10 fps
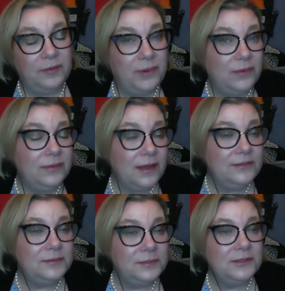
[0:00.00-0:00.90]
For both
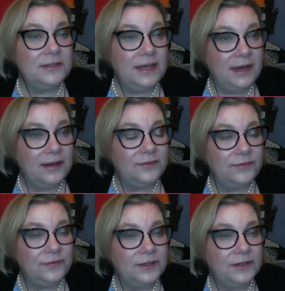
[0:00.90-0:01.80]
customers
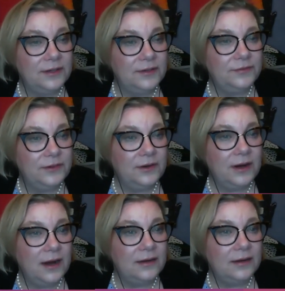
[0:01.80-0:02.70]
and for
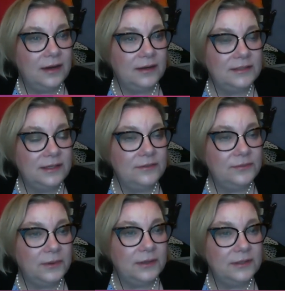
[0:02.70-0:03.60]
our
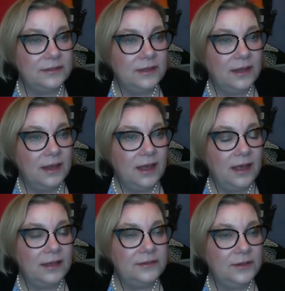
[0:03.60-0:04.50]
sales force.
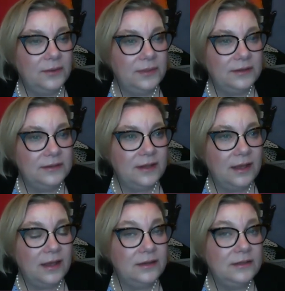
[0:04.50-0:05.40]
So there's
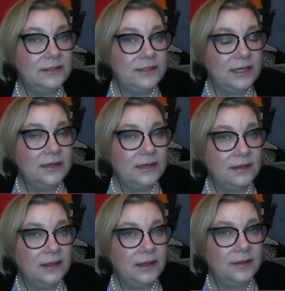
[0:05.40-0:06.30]

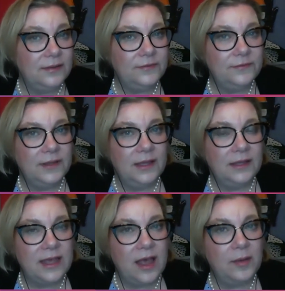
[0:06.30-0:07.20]
understanding to
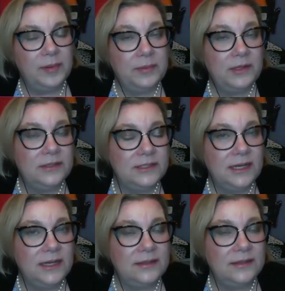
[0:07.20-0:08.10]
help people
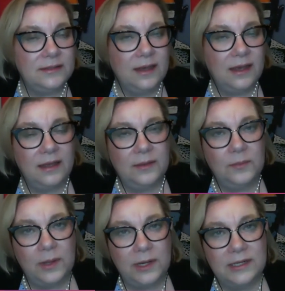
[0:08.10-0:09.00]
understand
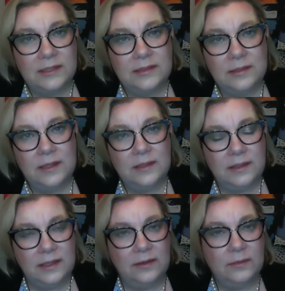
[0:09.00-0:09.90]
what it is that they
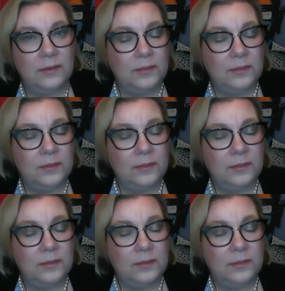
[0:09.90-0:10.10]
need